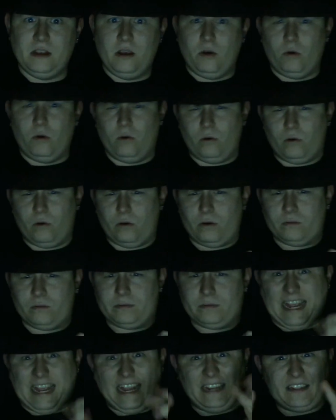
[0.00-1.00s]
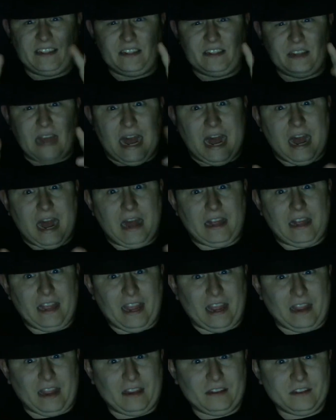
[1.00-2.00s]
or 8
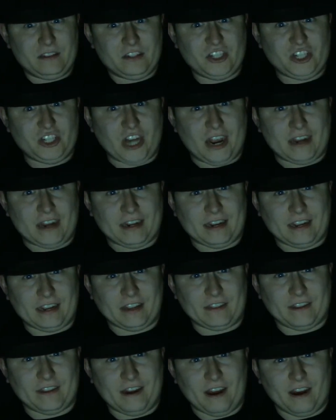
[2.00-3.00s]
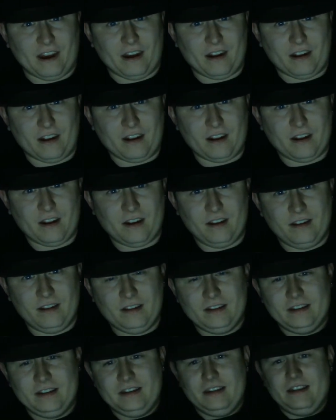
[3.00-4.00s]
eyes shining in the dark,
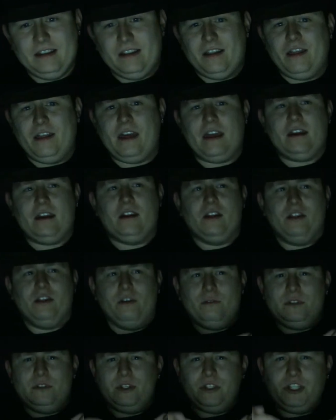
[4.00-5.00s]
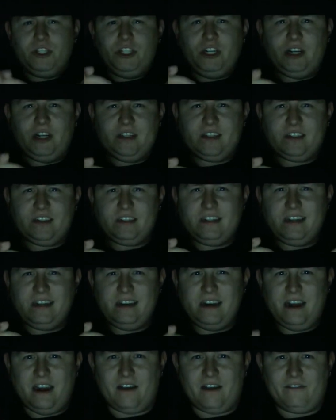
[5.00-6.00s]
then those are just
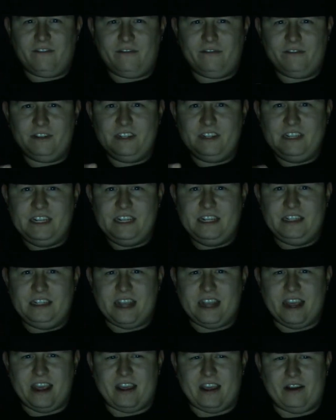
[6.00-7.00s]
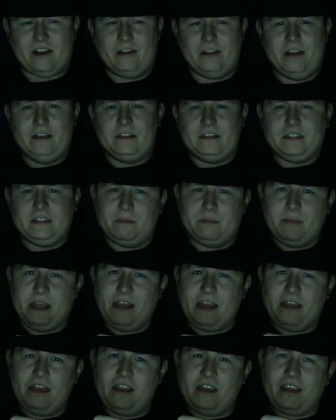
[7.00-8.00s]
enough detail to
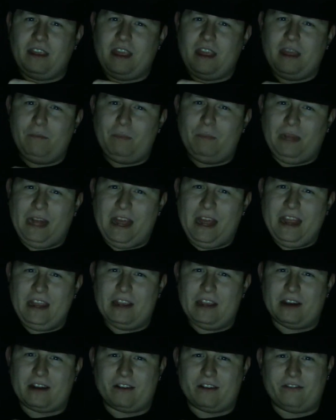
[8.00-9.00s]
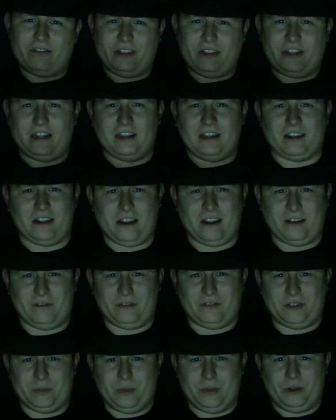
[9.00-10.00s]
make the player feel
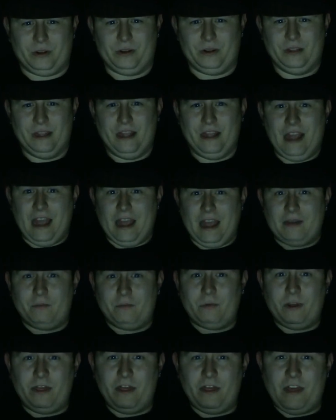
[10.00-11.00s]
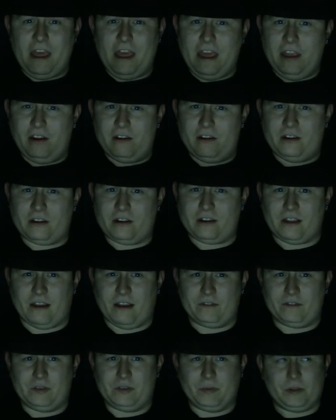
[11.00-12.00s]
uncomfortable. And when they are
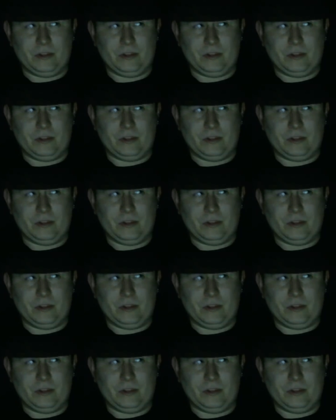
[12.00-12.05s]
uncomfortable